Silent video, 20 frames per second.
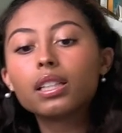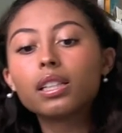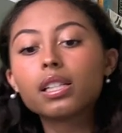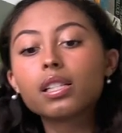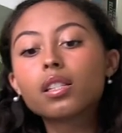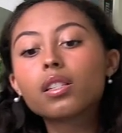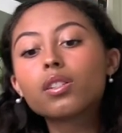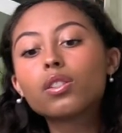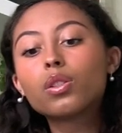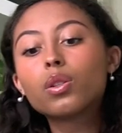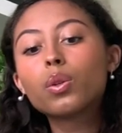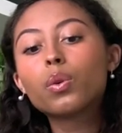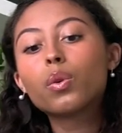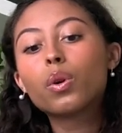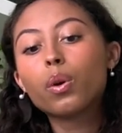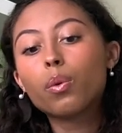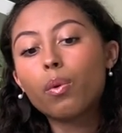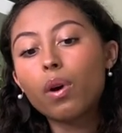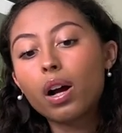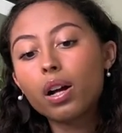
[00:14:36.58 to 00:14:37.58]
listen to,
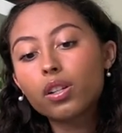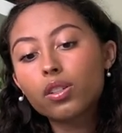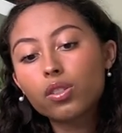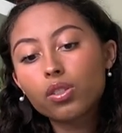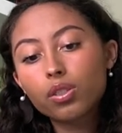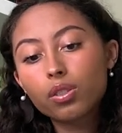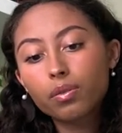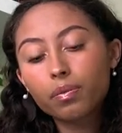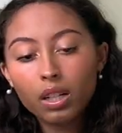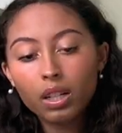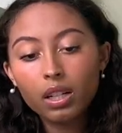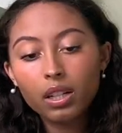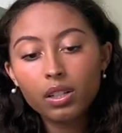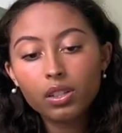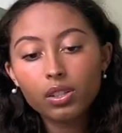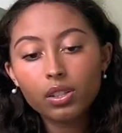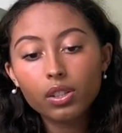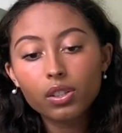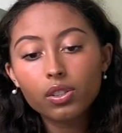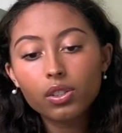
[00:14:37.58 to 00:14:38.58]
or watch?
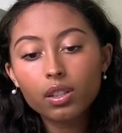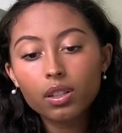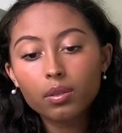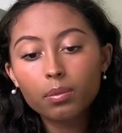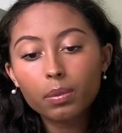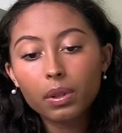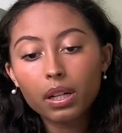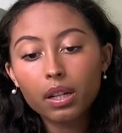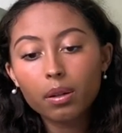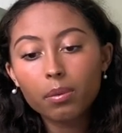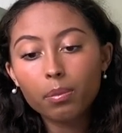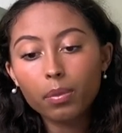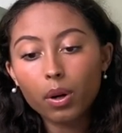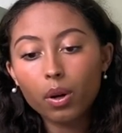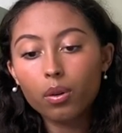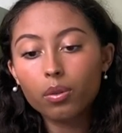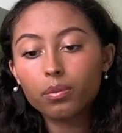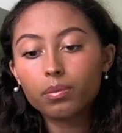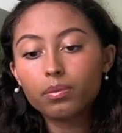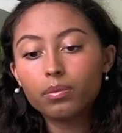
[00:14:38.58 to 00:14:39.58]
Children of Blood and
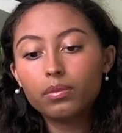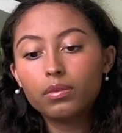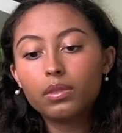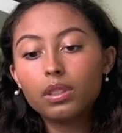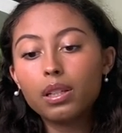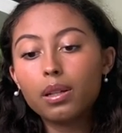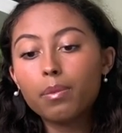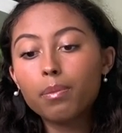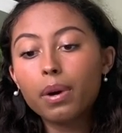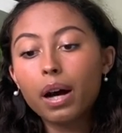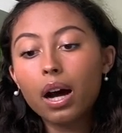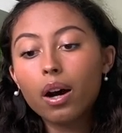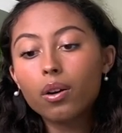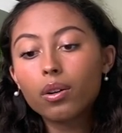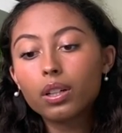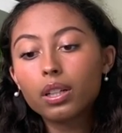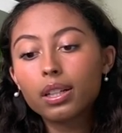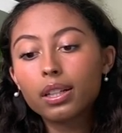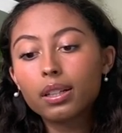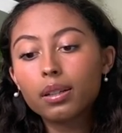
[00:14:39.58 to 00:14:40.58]
Bone.
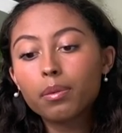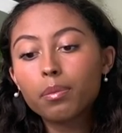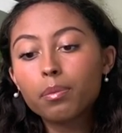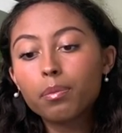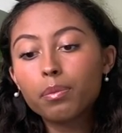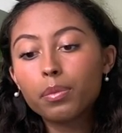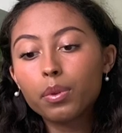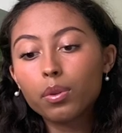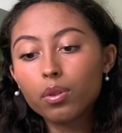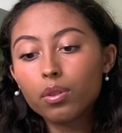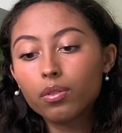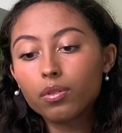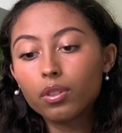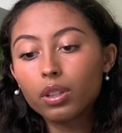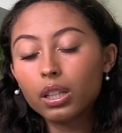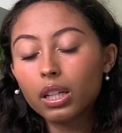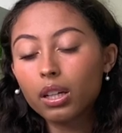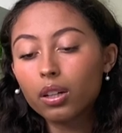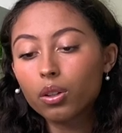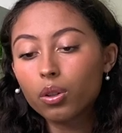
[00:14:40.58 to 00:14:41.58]
Empowering, beautiful
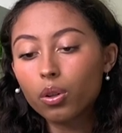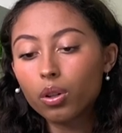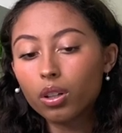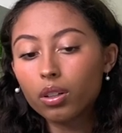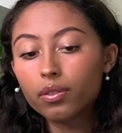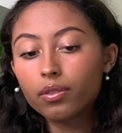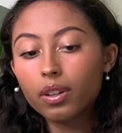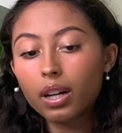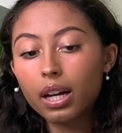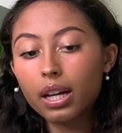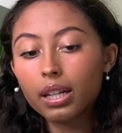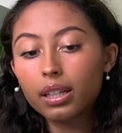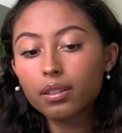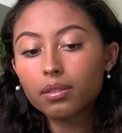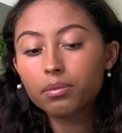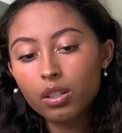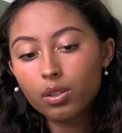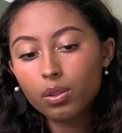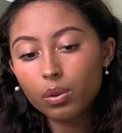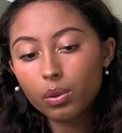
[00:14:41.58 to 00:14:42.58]
yet horrifying.
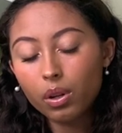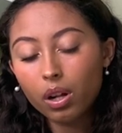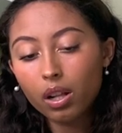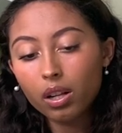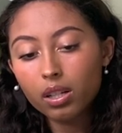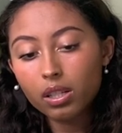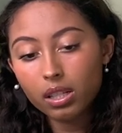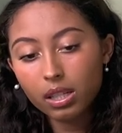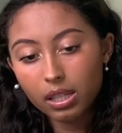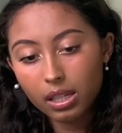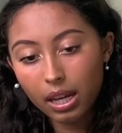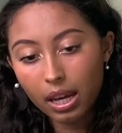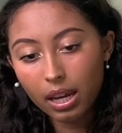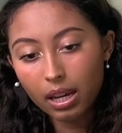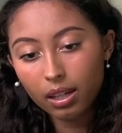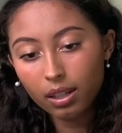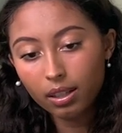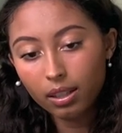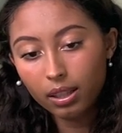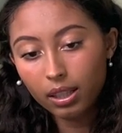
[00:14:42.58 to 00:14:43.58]
$2 a
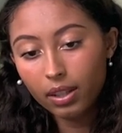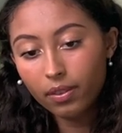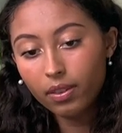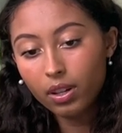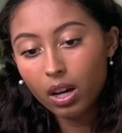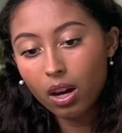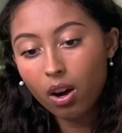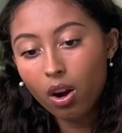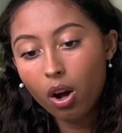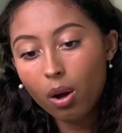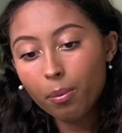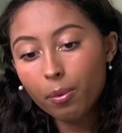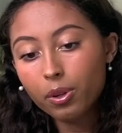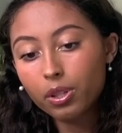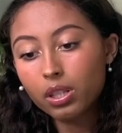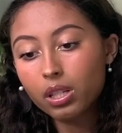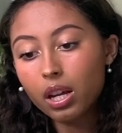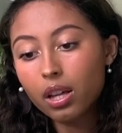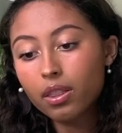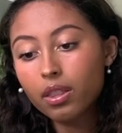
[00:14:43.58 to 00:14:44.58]
day, living on almost
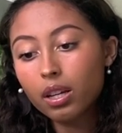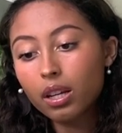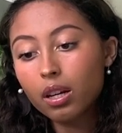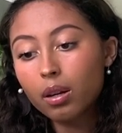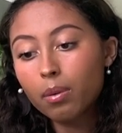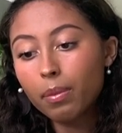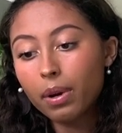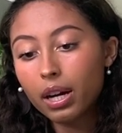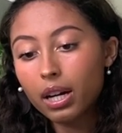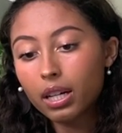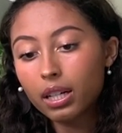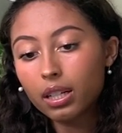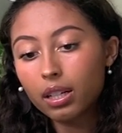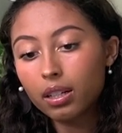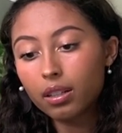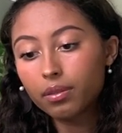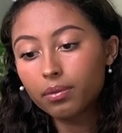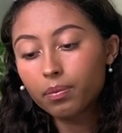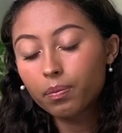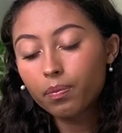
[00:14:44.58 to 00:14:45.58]
nothing in America.
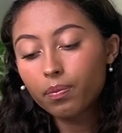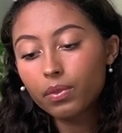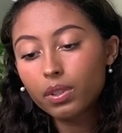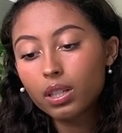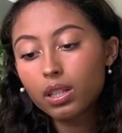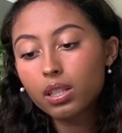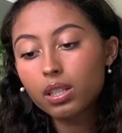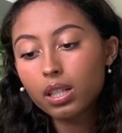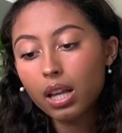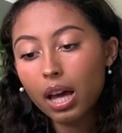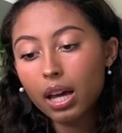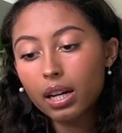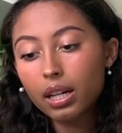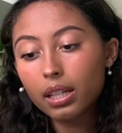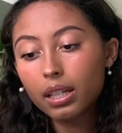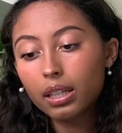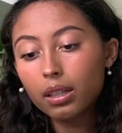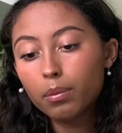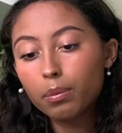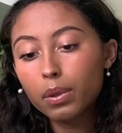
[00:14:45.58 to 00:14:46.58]

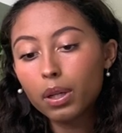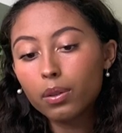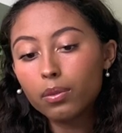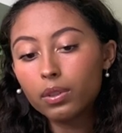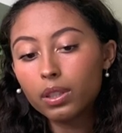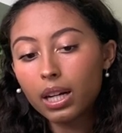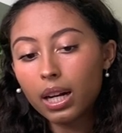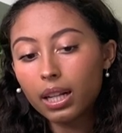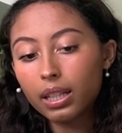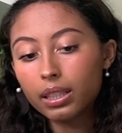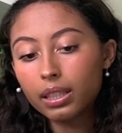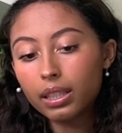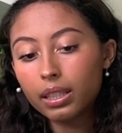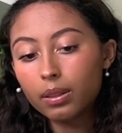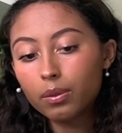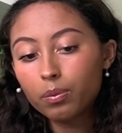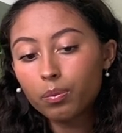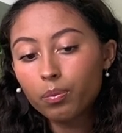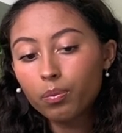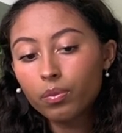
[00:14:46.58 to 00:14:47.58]
Saddening, but reality.
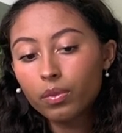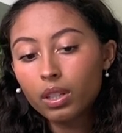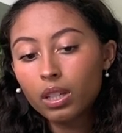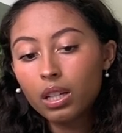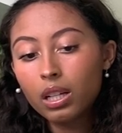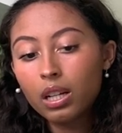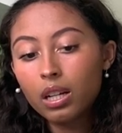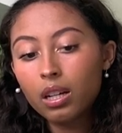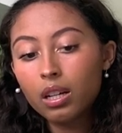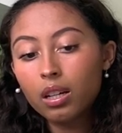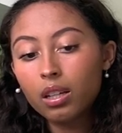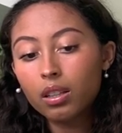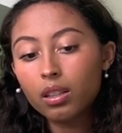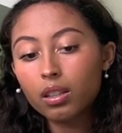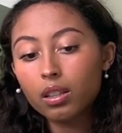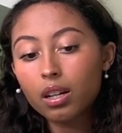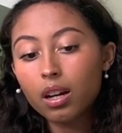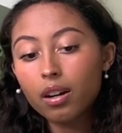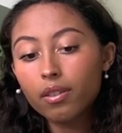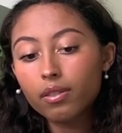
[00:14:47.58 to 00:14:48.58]
The
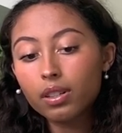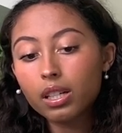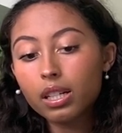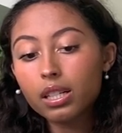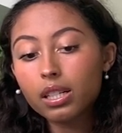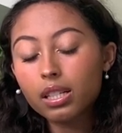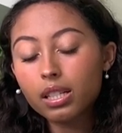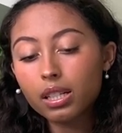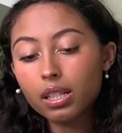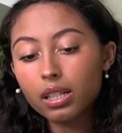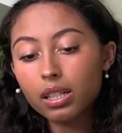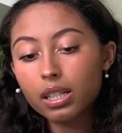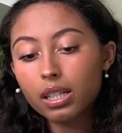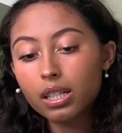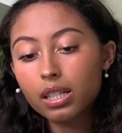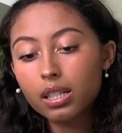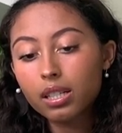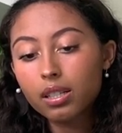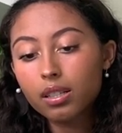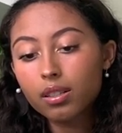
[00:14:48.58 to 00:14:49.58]
Covenant
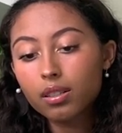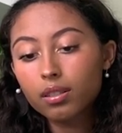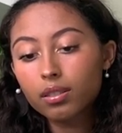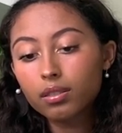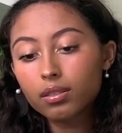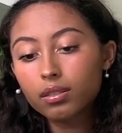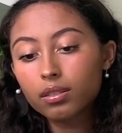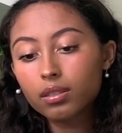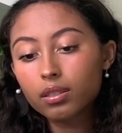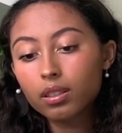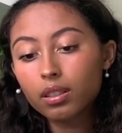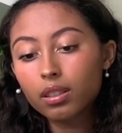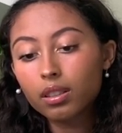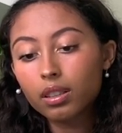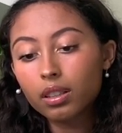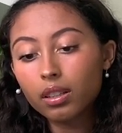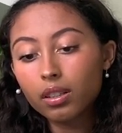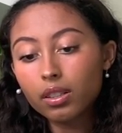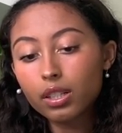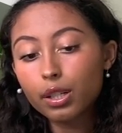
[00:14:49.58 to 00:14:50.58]
series.
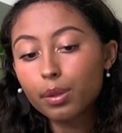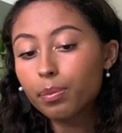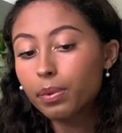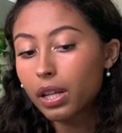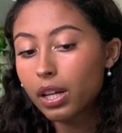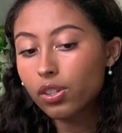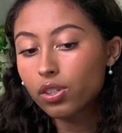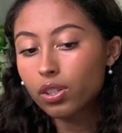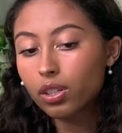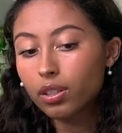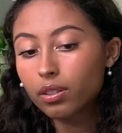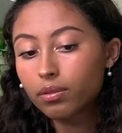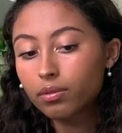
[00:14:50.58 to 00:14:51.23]
Guilty pleasure.